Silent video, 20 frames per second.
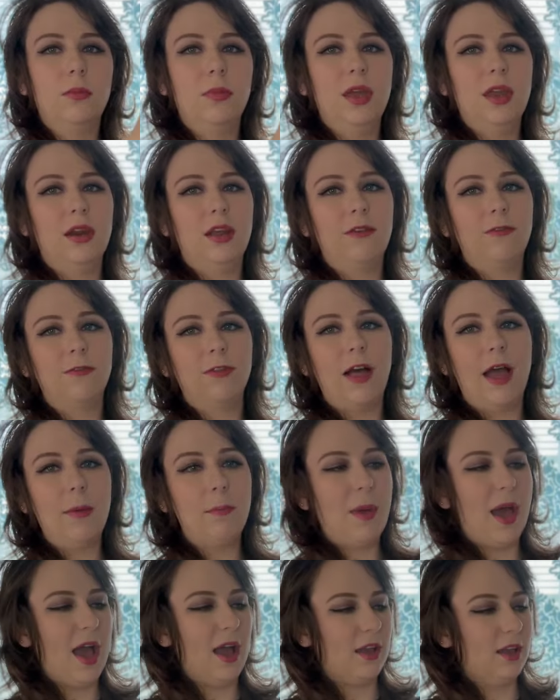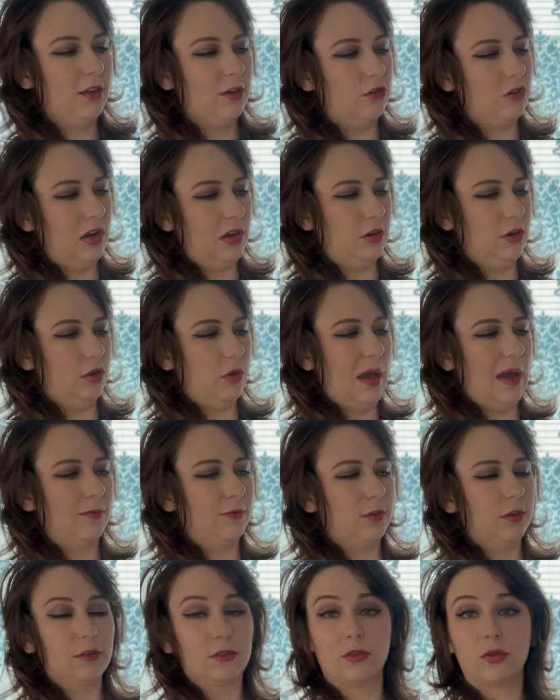in a flat package and you have
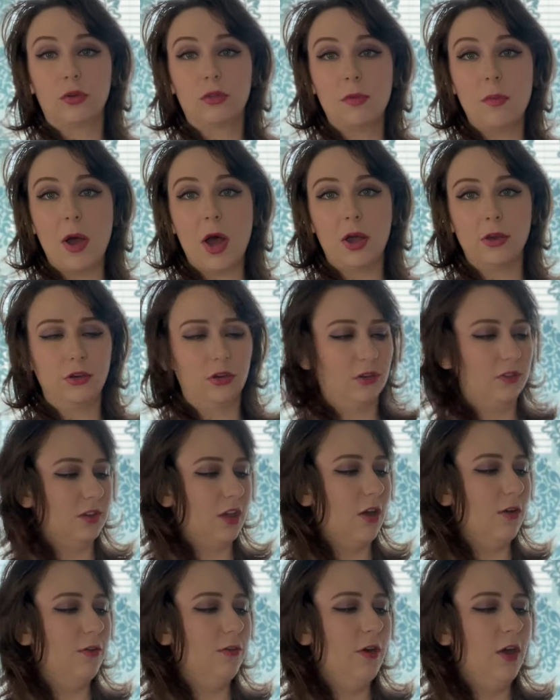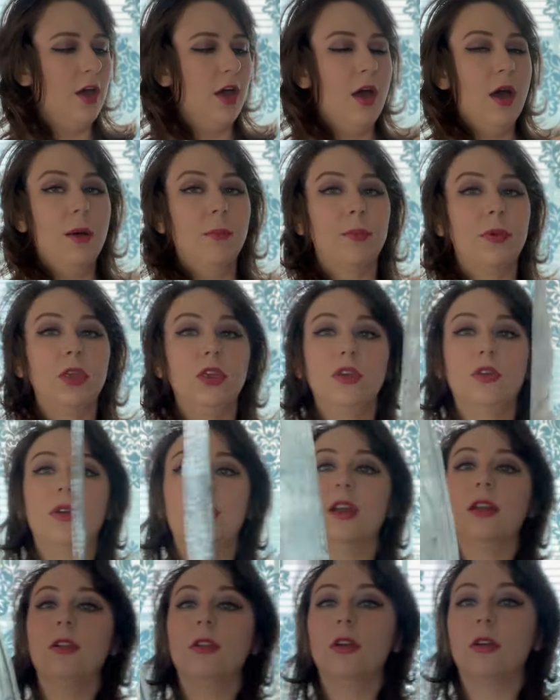to screw them on yourself, but you
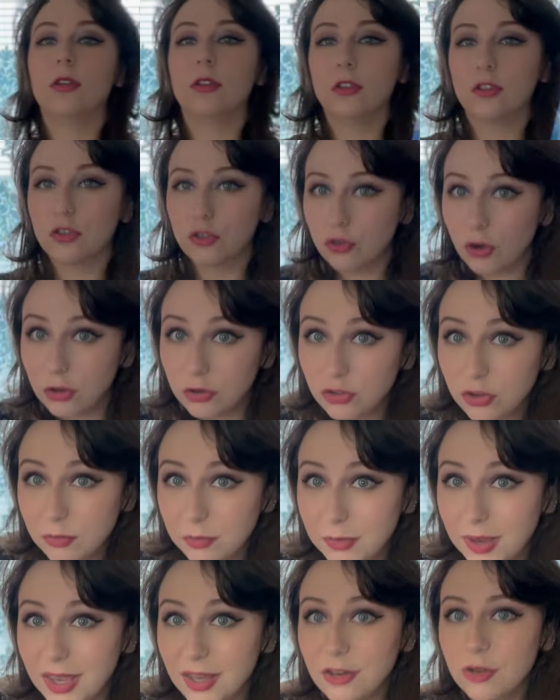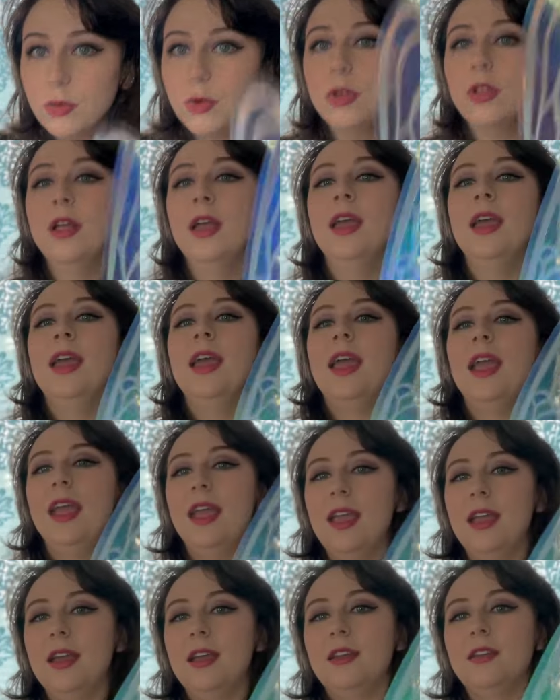get a little instruction manual
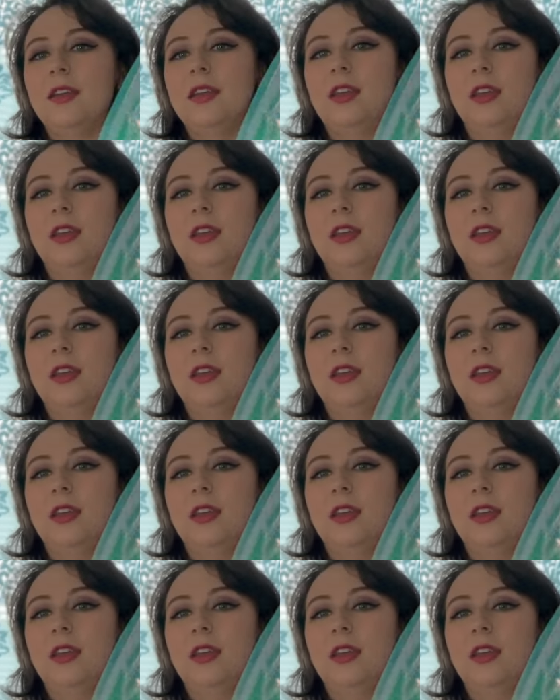and,